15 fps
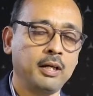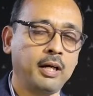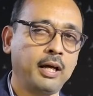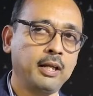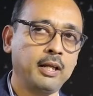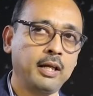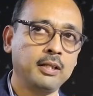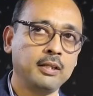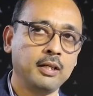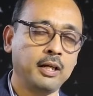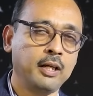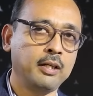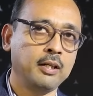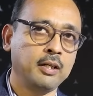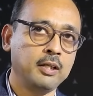
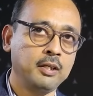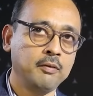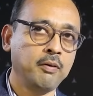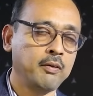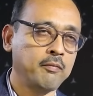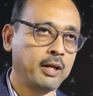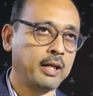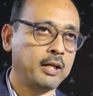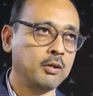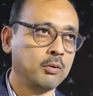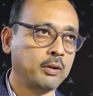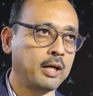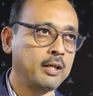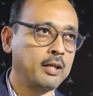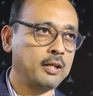and even when I
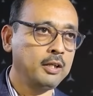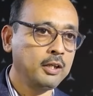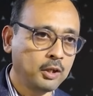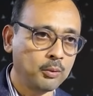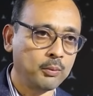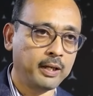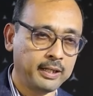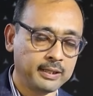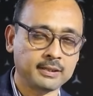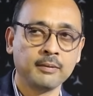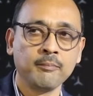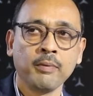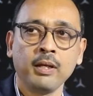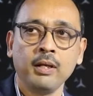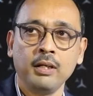look at the EQS,
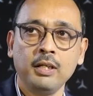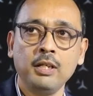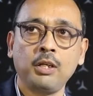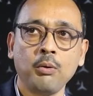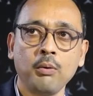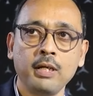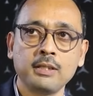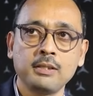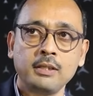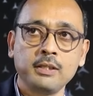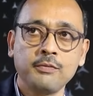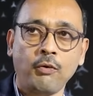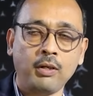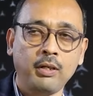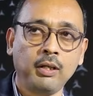EQS
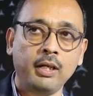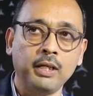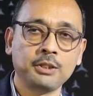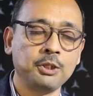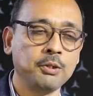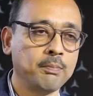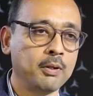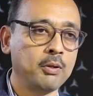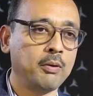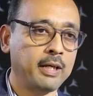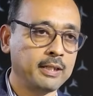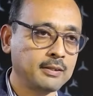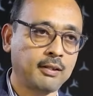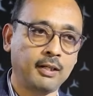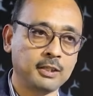is 40 lakhs cheaper to
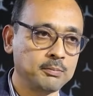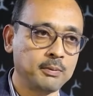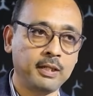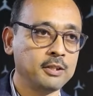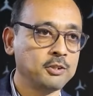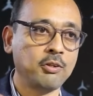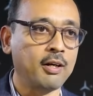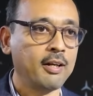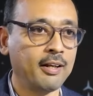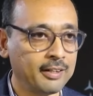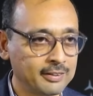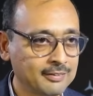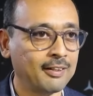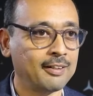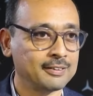S-Class, but it's not an
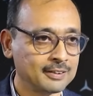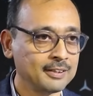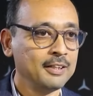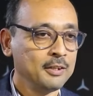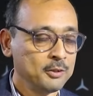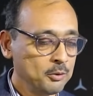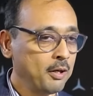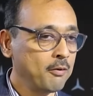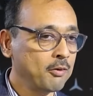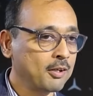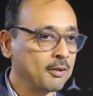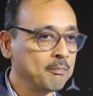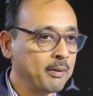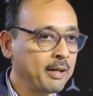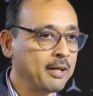S-Class. Right. You have to
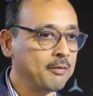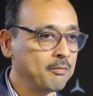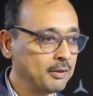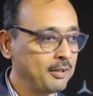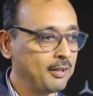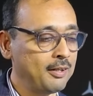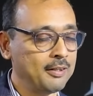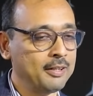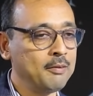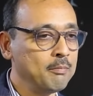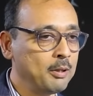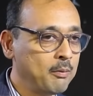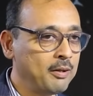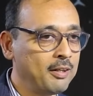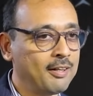compare it with the
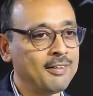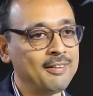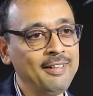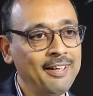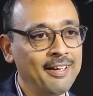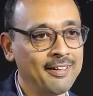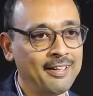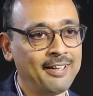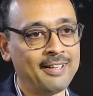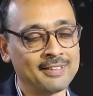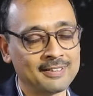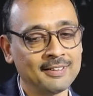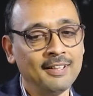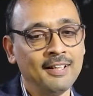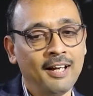in-between an E and an
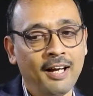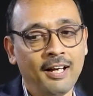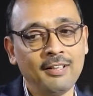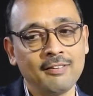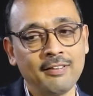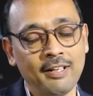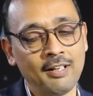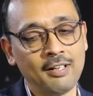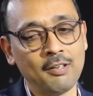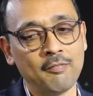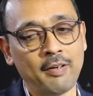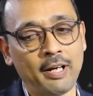S. And there the